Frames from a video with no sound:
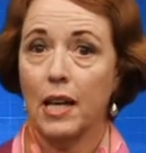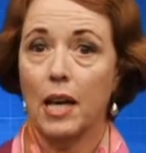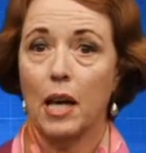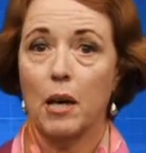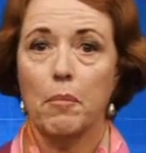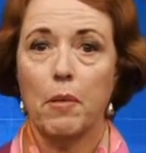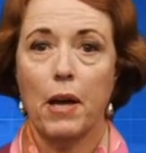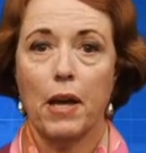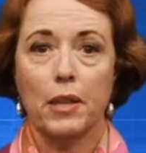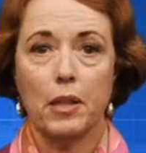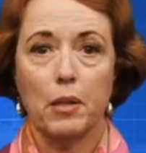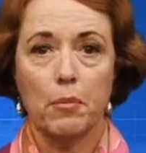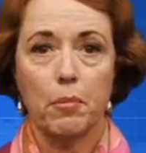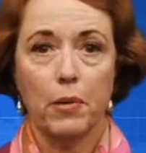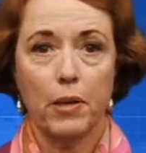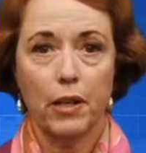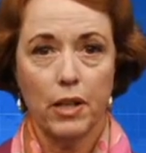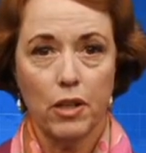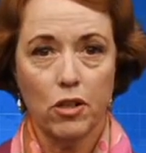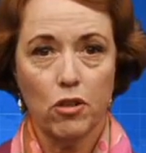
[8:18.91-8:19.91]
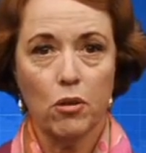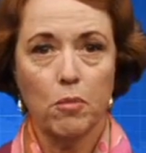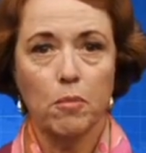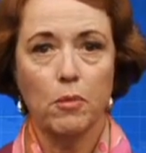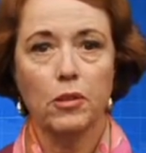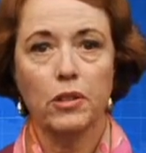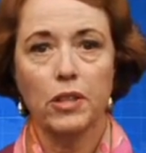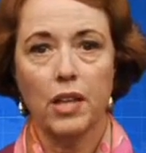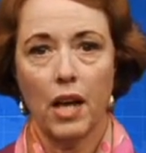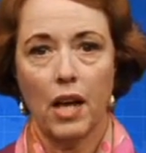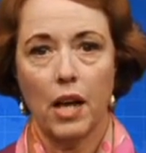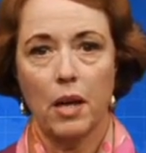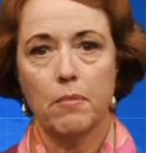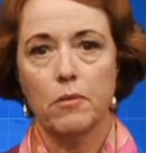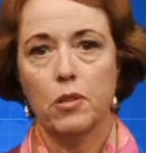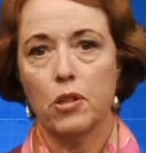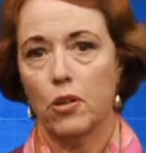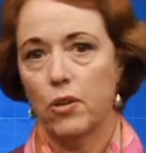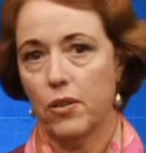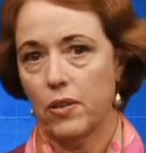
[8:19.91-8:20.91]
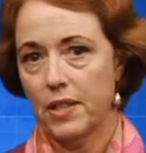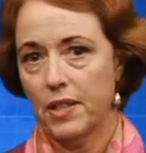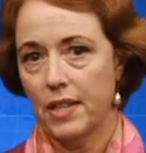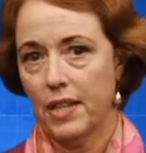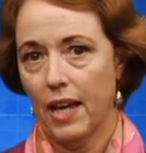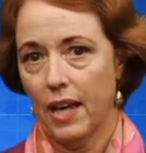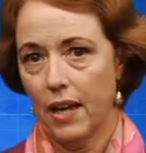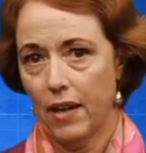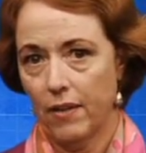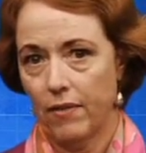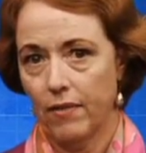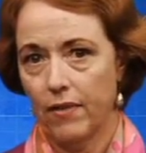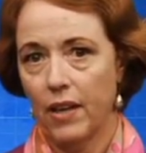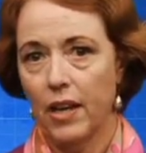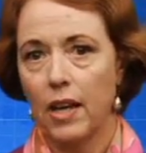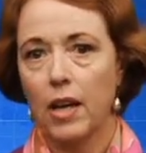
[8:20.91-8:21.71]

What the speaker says: about the pleasurable time tourists have